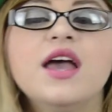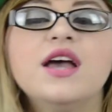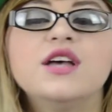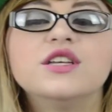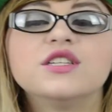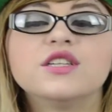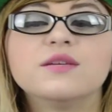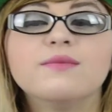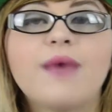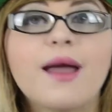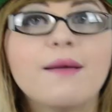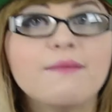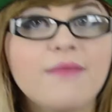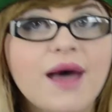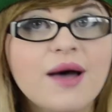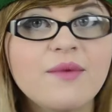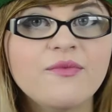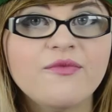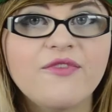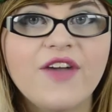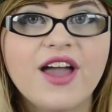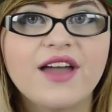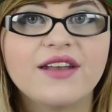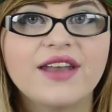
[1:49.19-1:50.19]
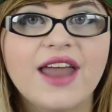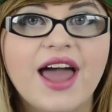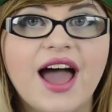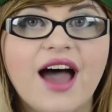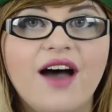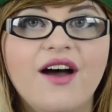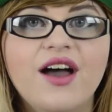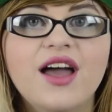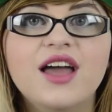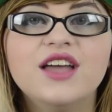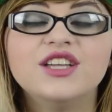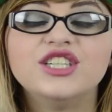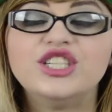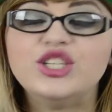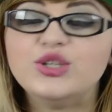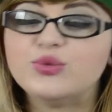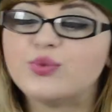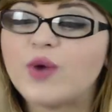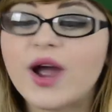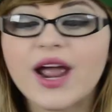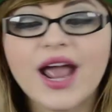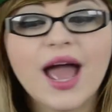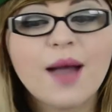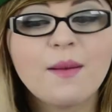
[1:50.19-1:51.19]
So my mum found out, she
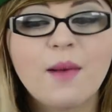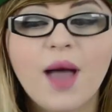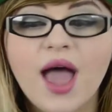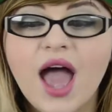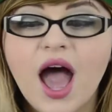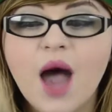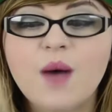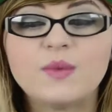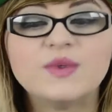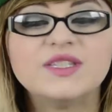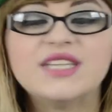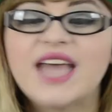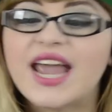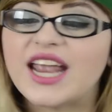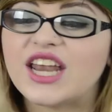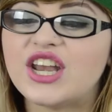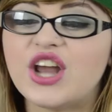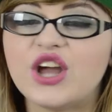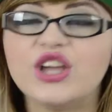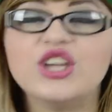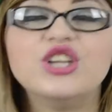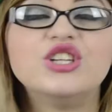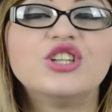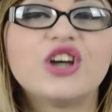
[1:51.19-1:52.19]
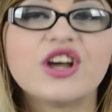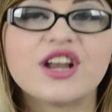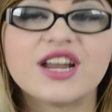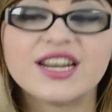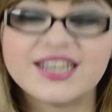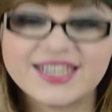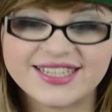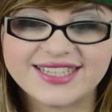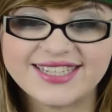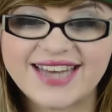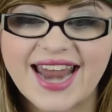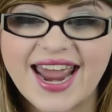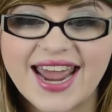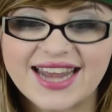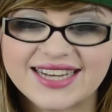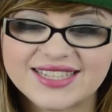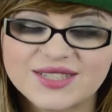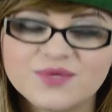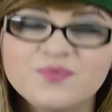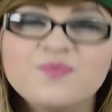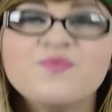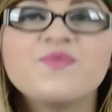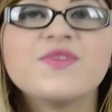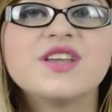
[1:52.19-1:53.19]
rang out my aunt and was like, no, you don't understand.
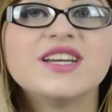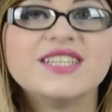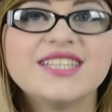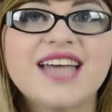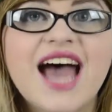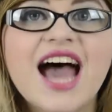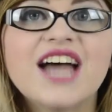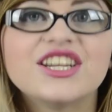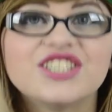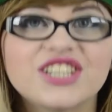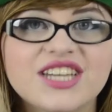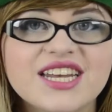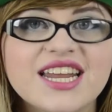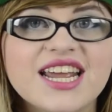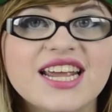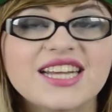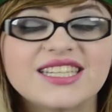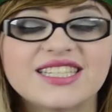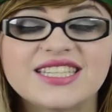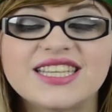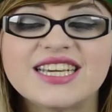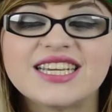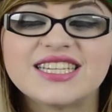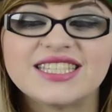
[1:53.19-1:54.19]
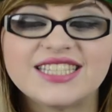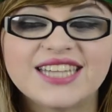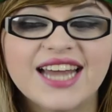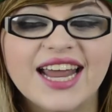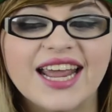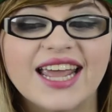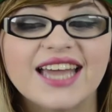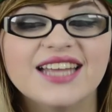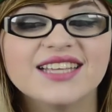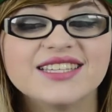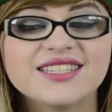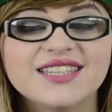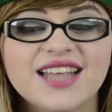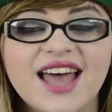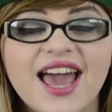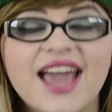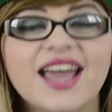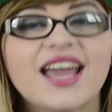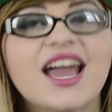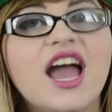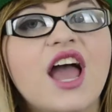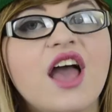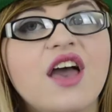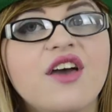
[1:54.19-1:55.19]
Tasha needs these tickets.
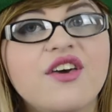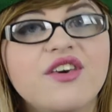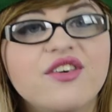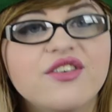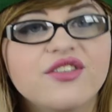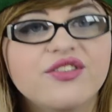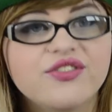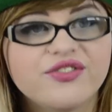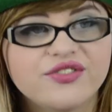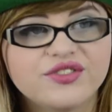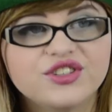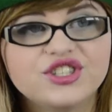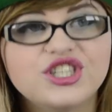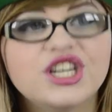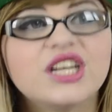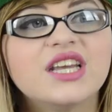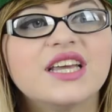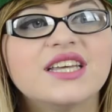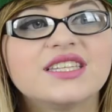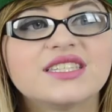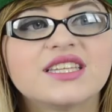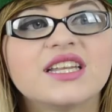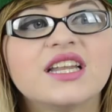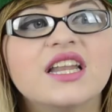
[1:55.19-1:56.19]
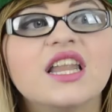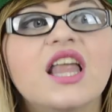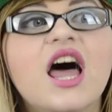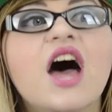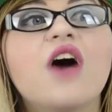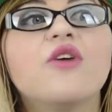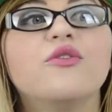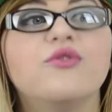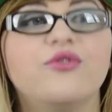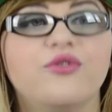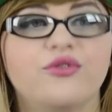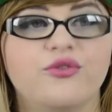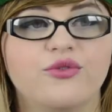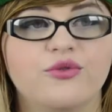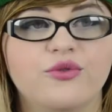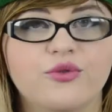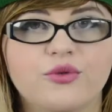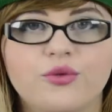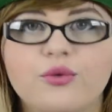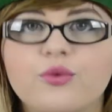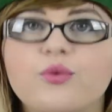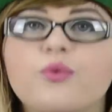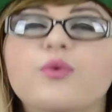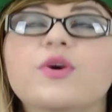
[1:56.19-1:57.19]
Like, she is in love
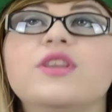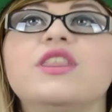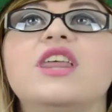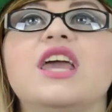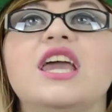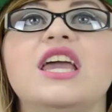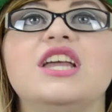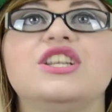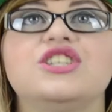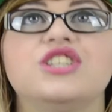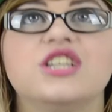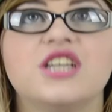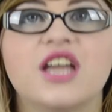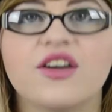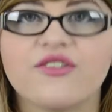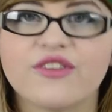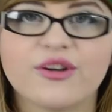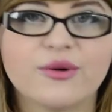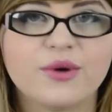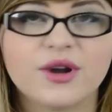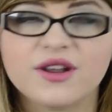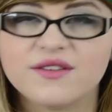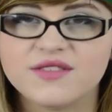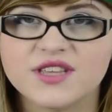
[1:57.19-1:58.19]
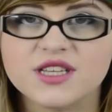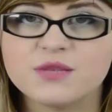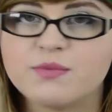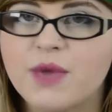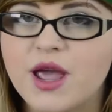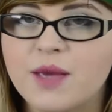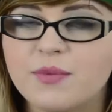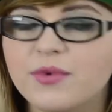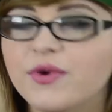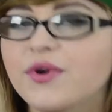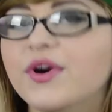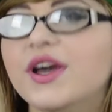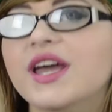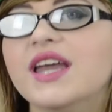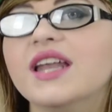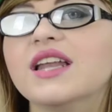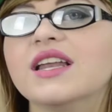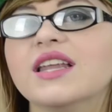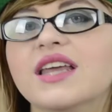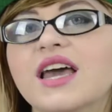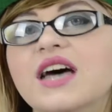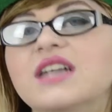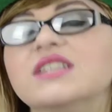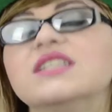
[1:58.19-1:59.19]
with each and every one of these people
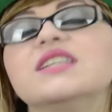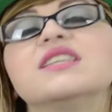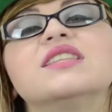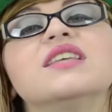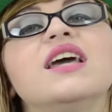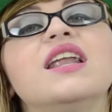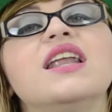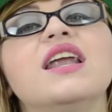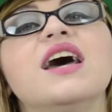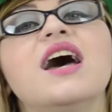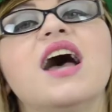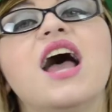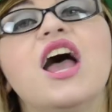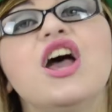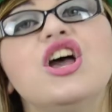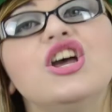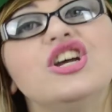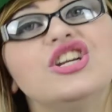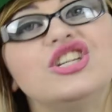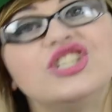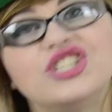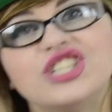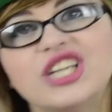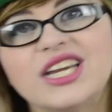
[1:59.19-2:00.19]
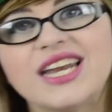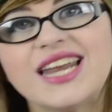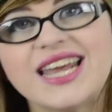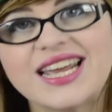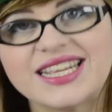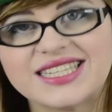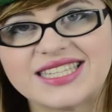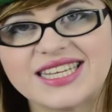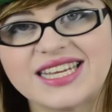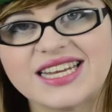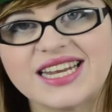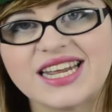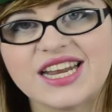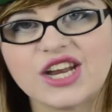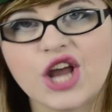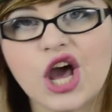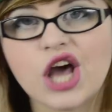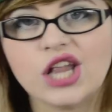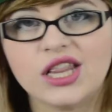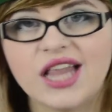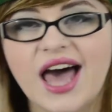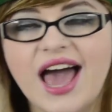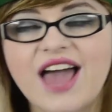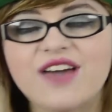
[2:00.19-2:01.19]
in Celtic Thunder. She needs it in
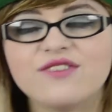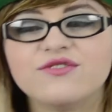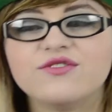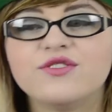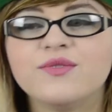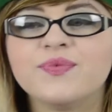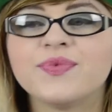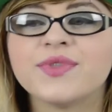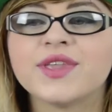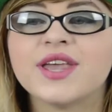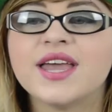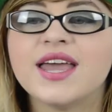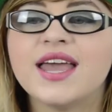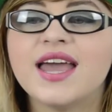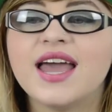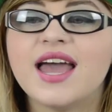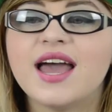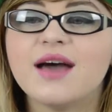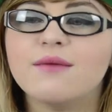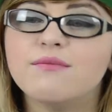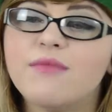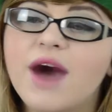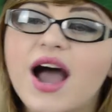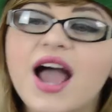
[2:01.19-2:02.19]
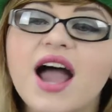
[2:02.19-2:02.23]
her life. My